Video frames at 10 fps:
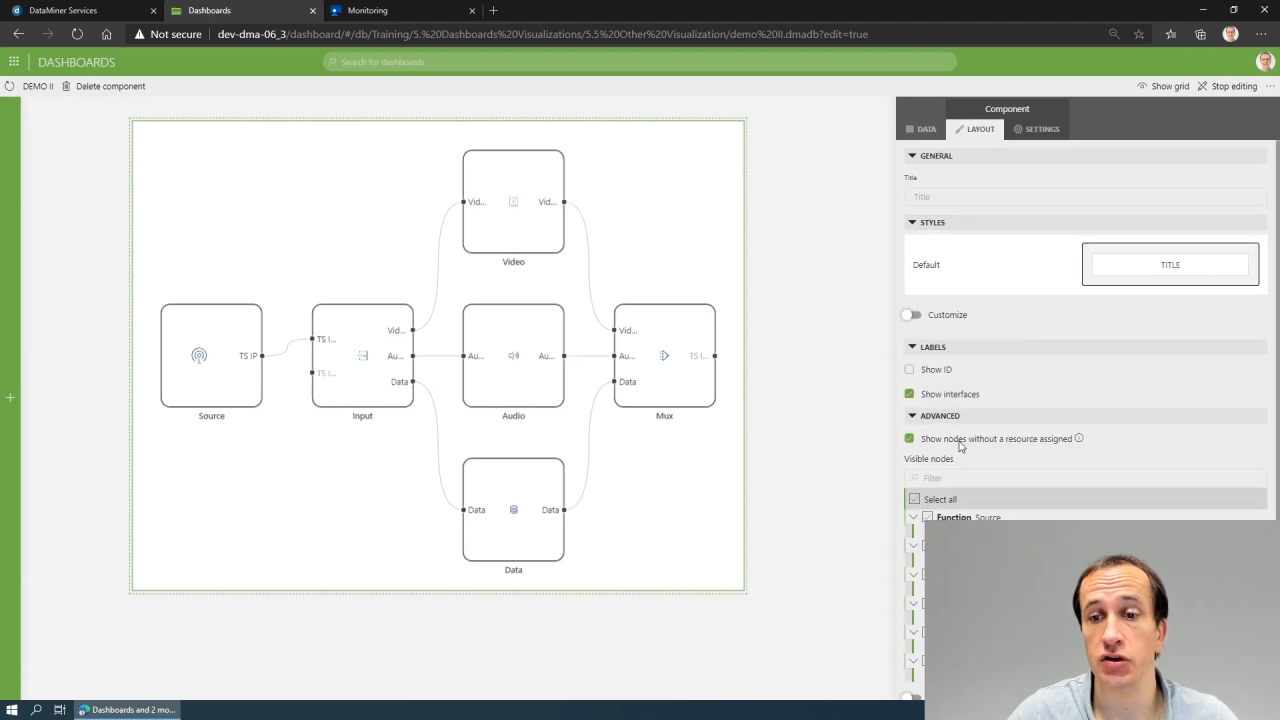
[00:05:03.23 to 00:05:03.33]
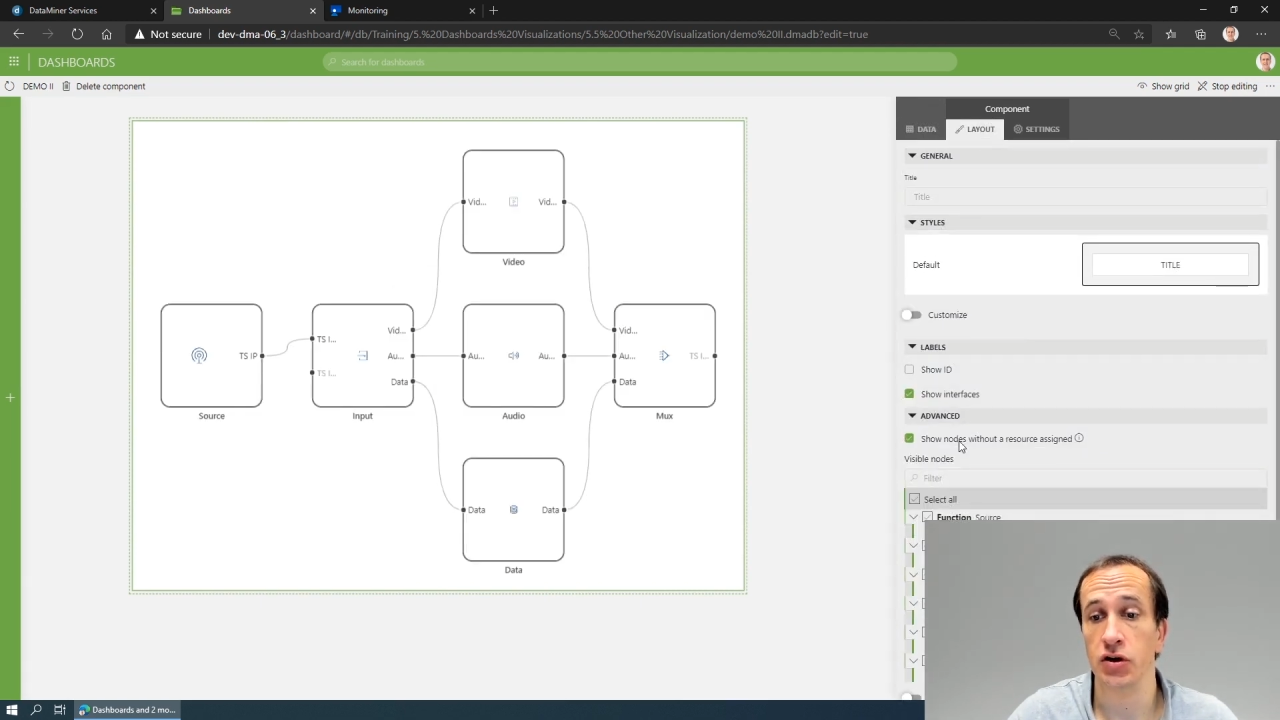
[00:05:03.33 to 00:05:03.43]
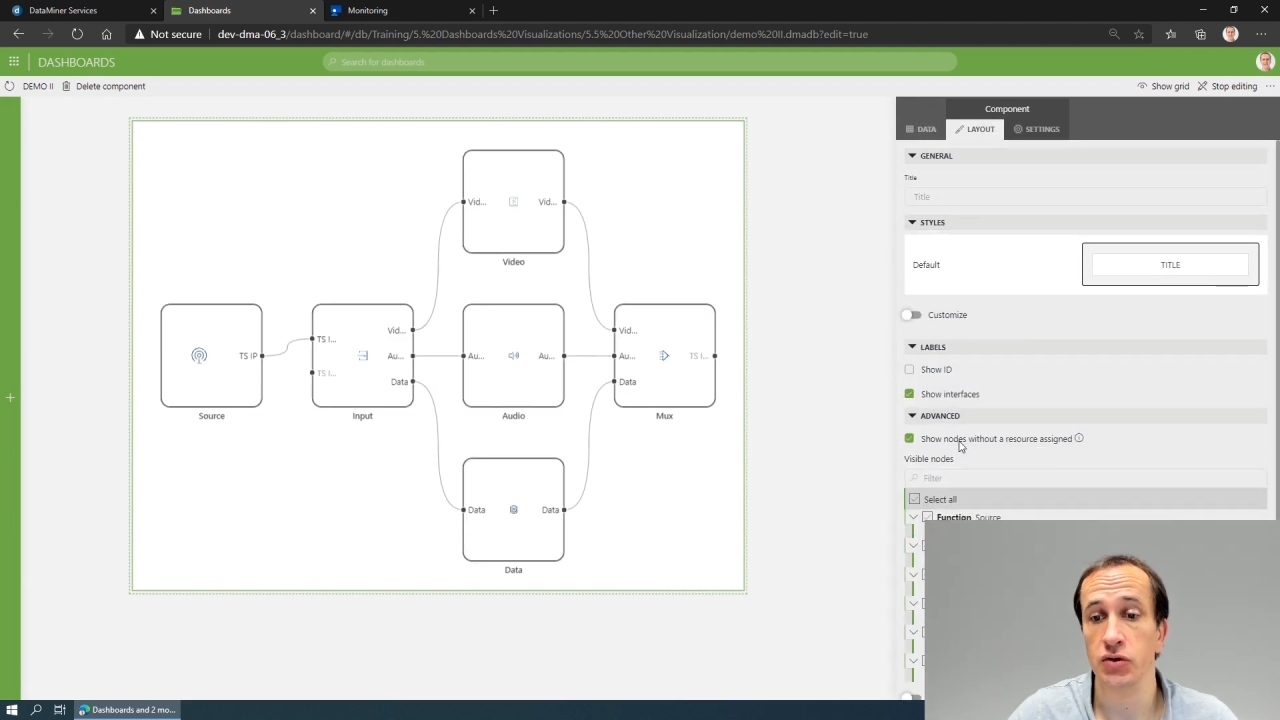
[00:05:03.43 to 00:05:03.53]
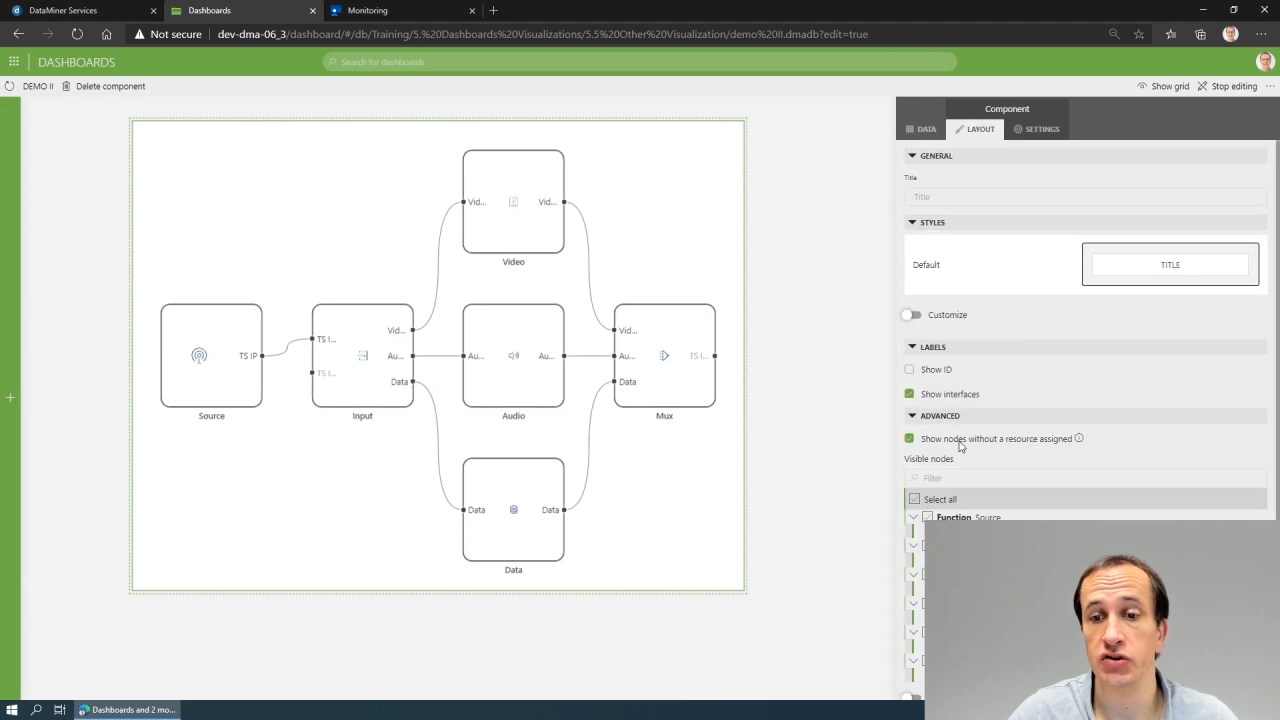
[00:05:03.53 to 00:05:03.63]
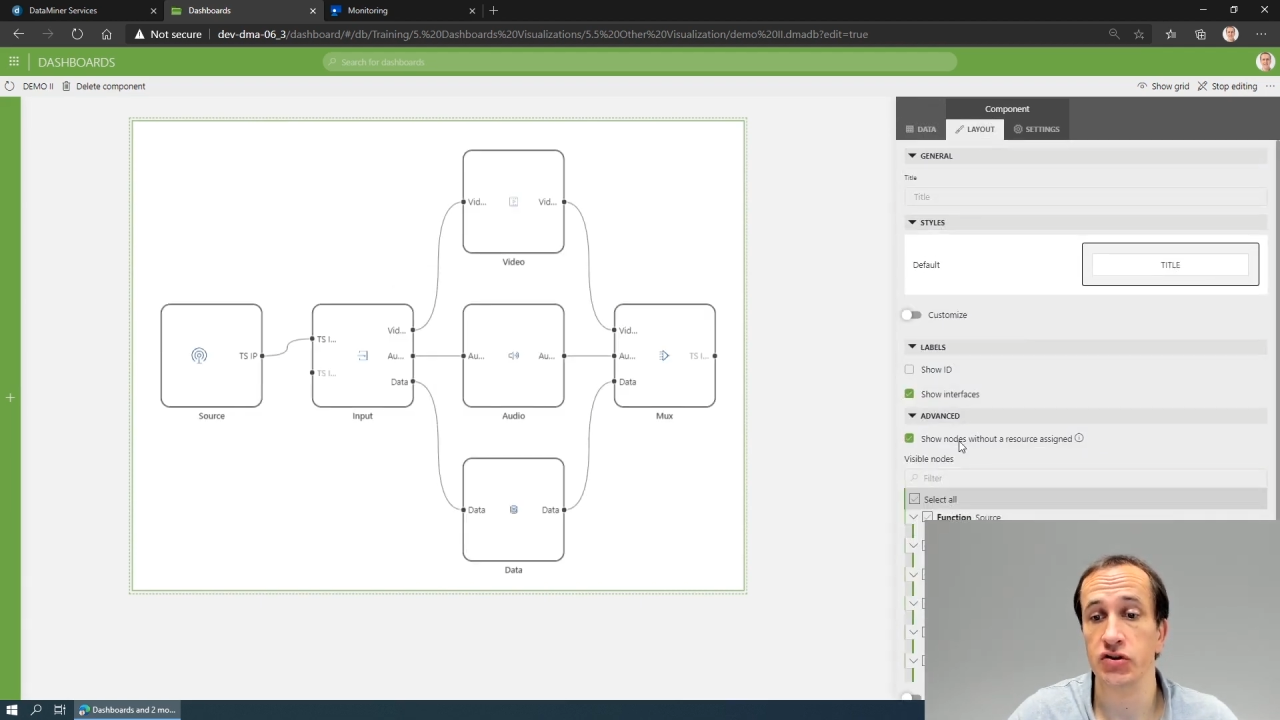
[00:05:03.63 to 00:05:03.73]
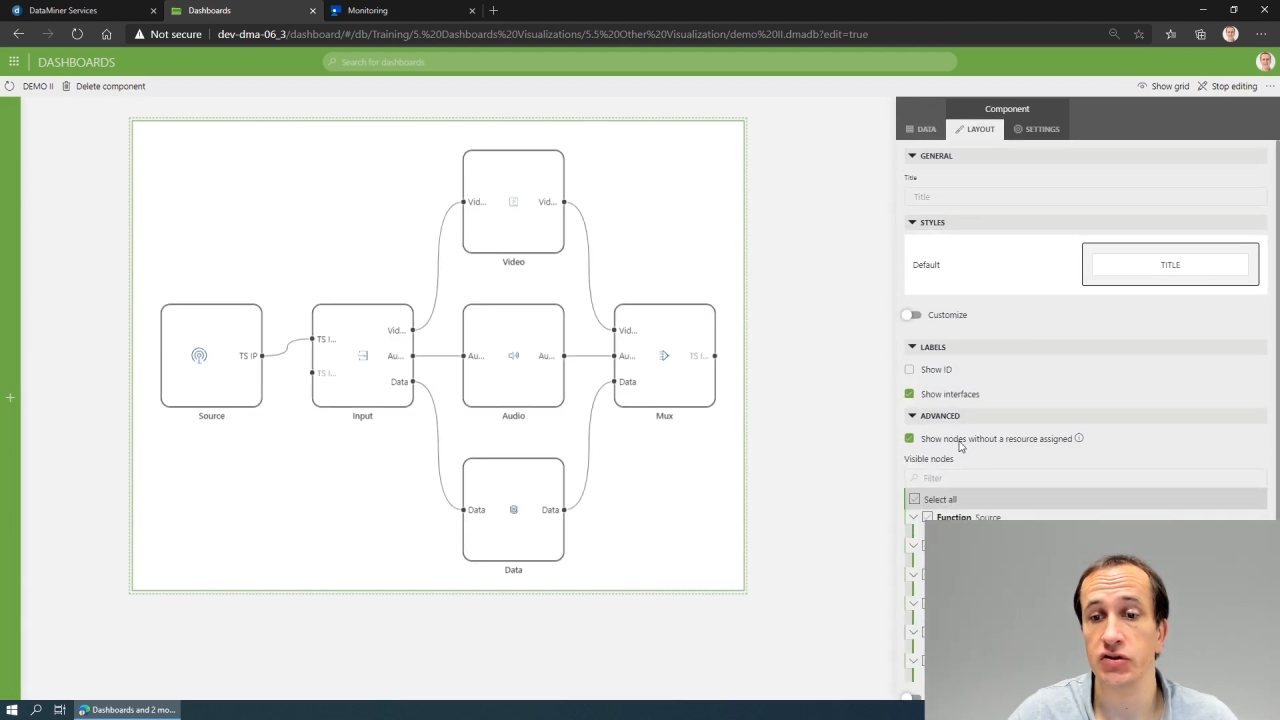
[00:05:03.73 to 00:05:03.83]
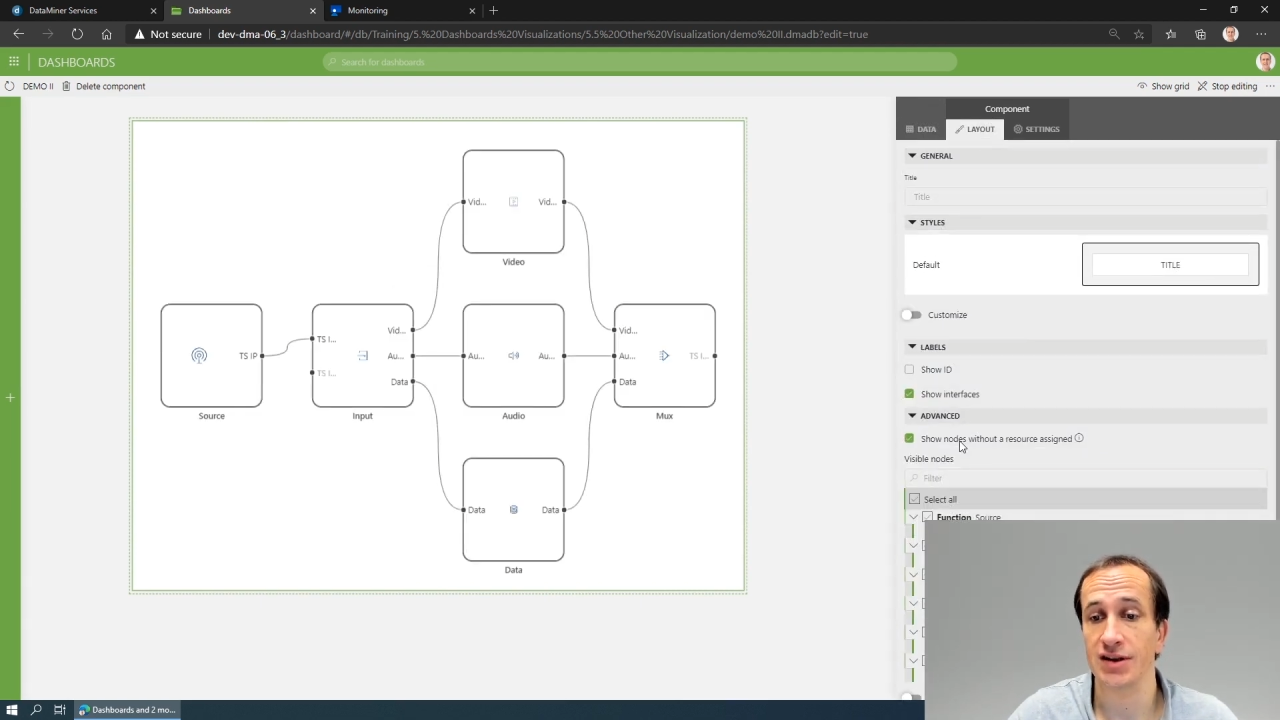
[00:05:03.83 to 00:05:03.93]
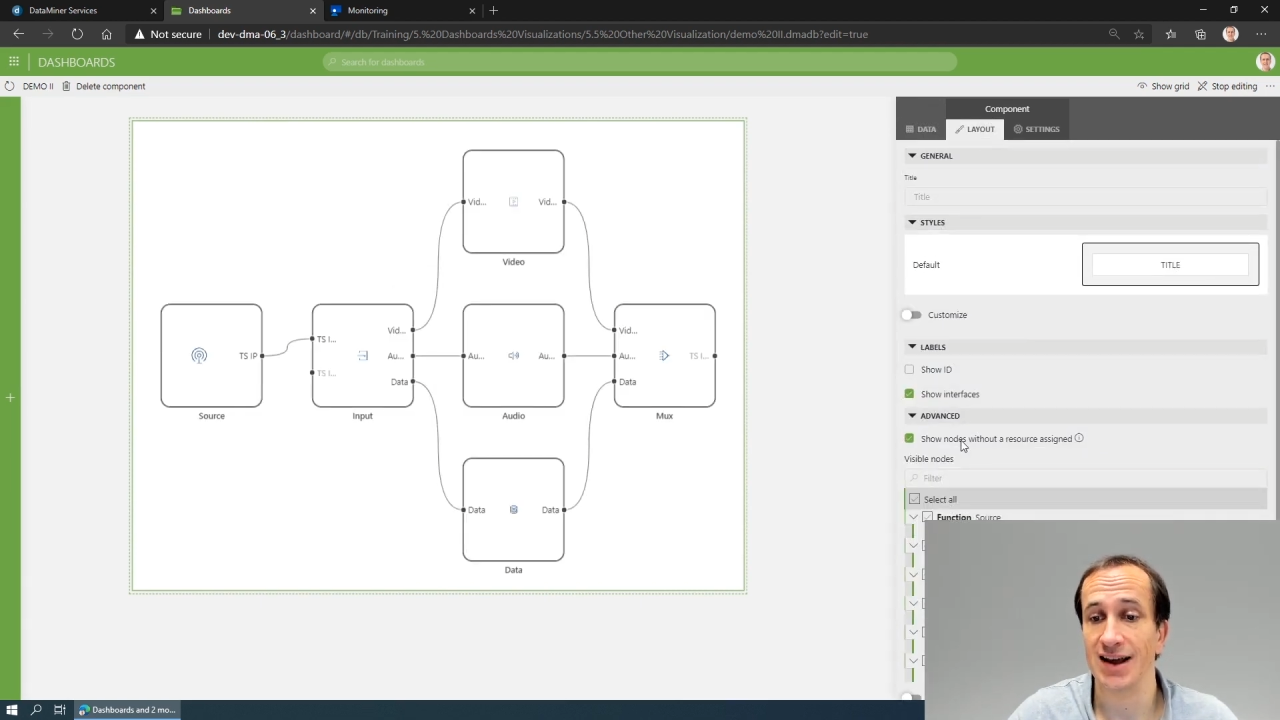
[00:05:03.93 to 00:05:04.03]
nodes